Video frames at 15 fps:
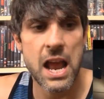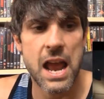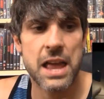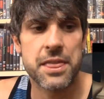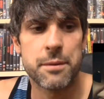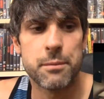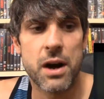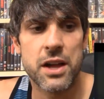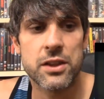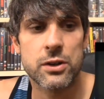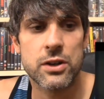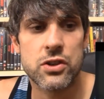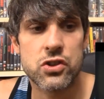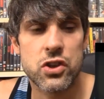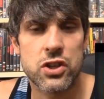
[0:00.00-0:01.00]
And the
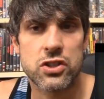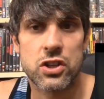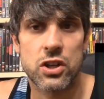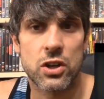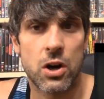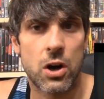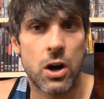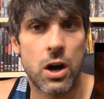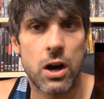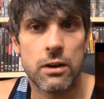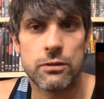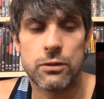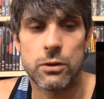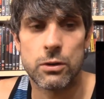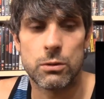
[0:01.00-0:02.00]
mother is just an
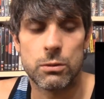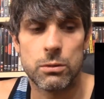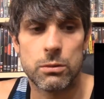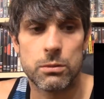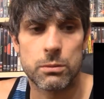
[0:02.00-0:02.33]
awful